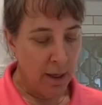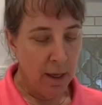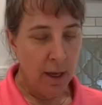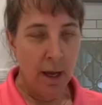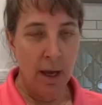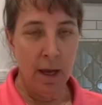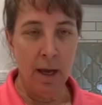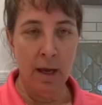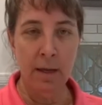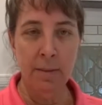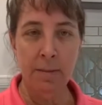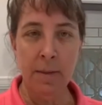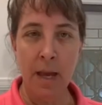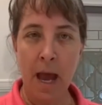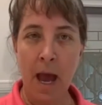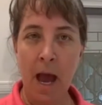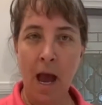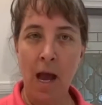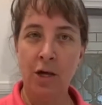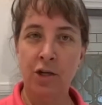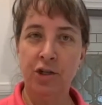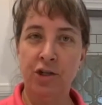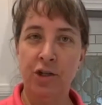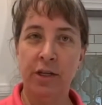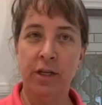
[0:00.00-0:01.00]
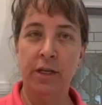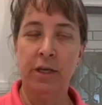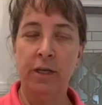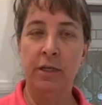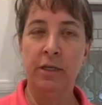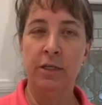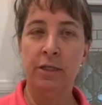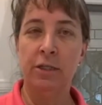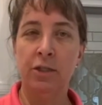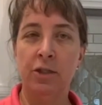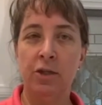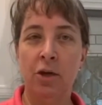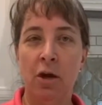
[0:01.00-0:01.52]
I'm actually going to
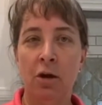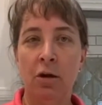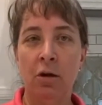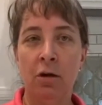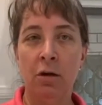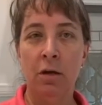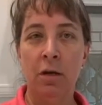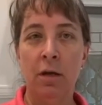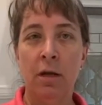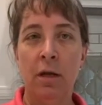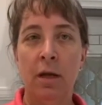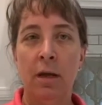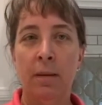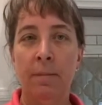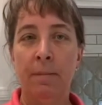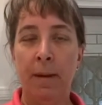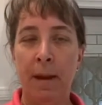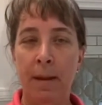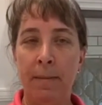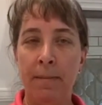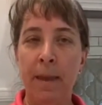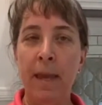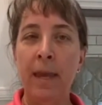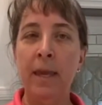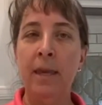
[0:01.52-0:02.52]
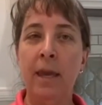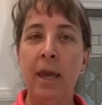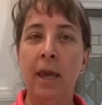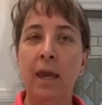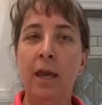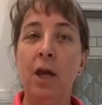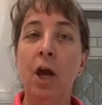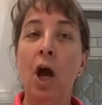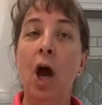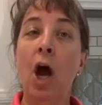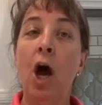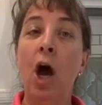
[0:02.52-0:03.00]
start by making